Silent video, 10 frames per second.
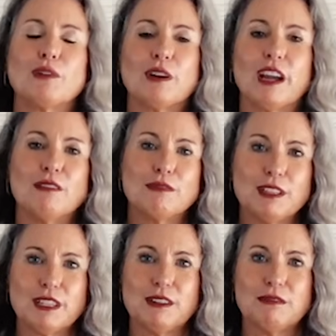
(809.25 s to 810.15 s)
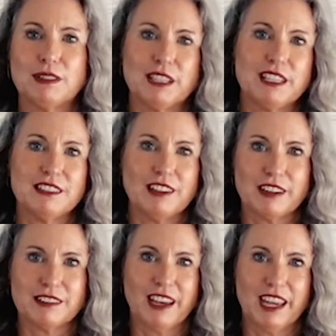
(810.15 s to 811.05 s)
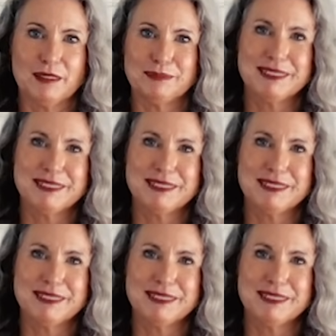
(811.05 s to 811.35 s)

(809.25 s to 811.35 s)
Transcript: for a really, really long time.